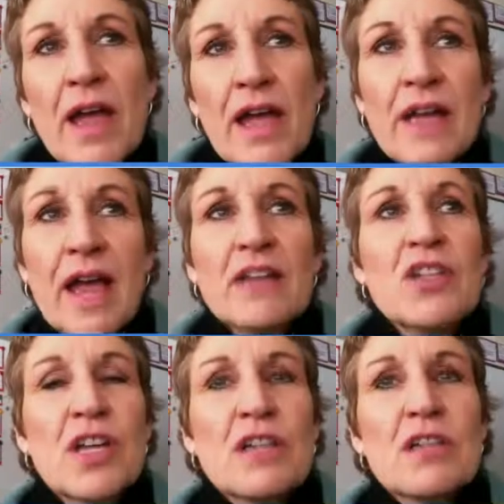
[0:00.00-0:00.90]
and had
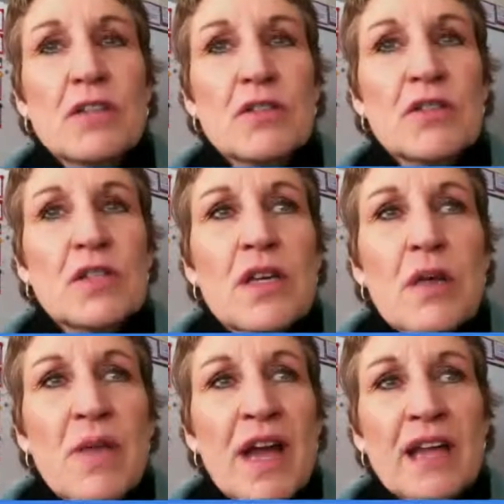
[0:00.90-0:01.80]
shed tears,
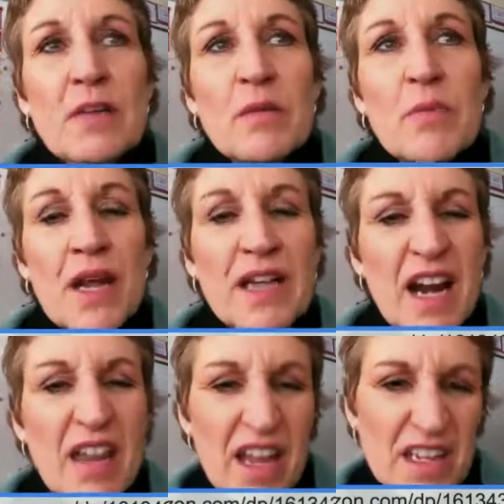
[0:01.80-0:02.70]
but had to put on
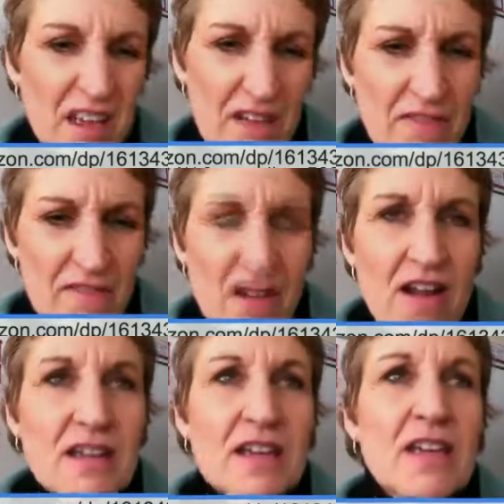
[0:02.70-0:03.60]
kind of that tough
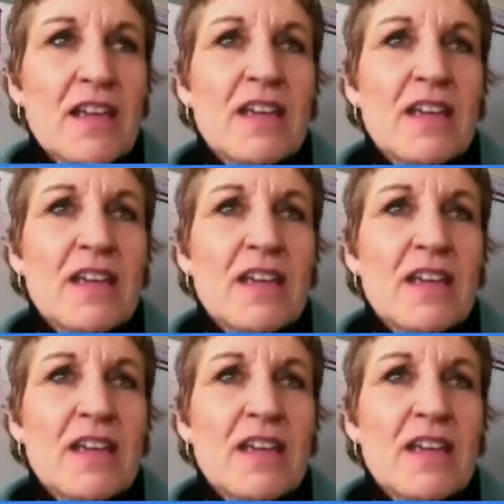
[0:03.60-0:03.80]
front."